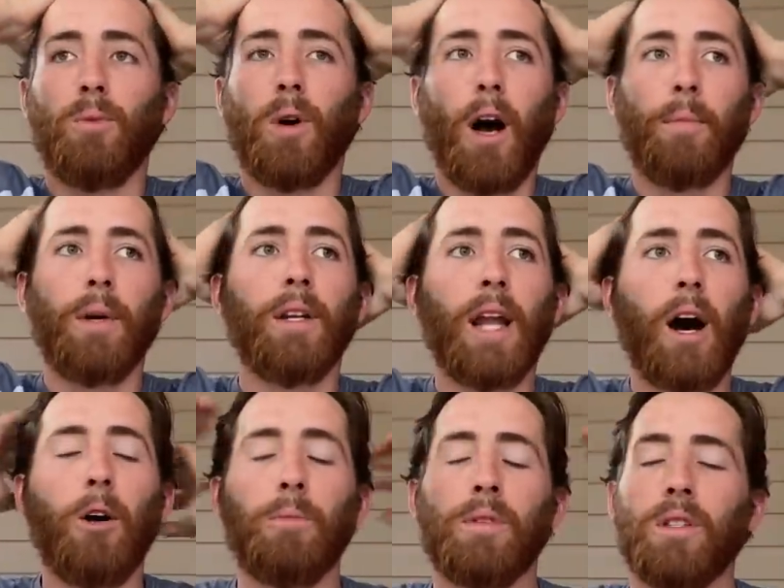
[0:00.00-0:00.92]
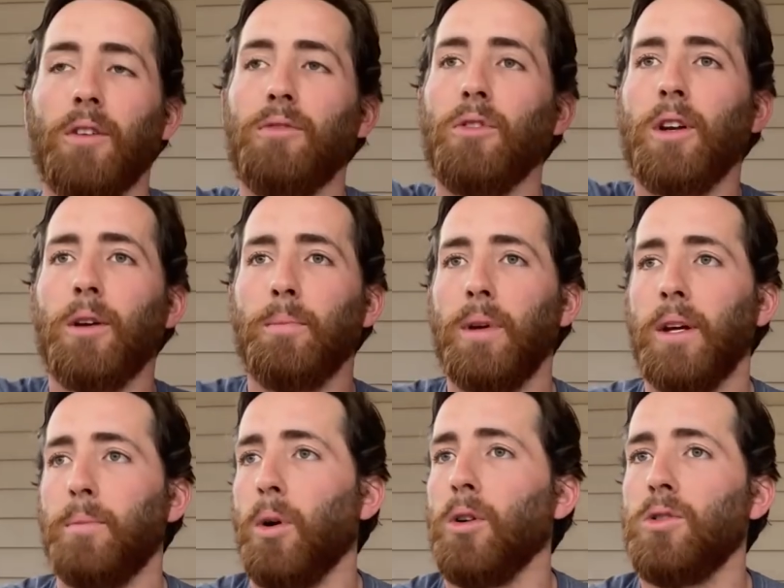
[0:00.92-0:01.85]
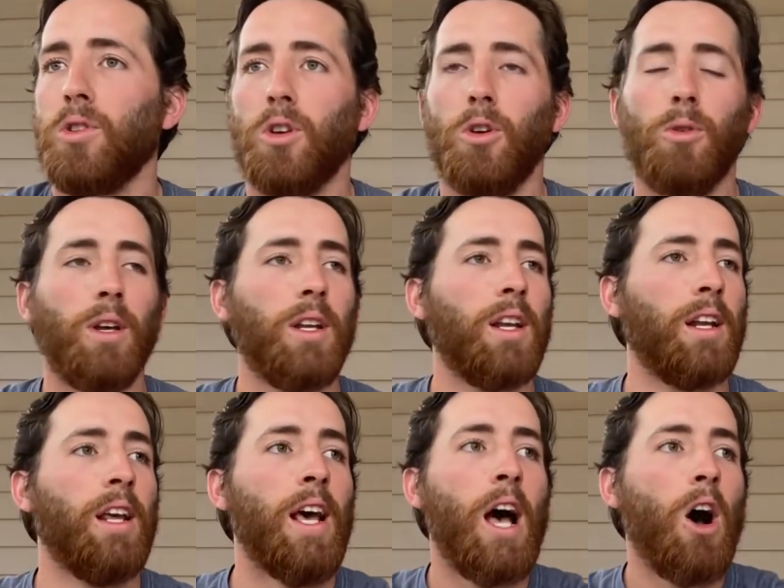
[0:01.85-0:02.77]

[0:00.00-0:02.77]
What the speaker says: What, I mean, now I'm suffering and being persecuted and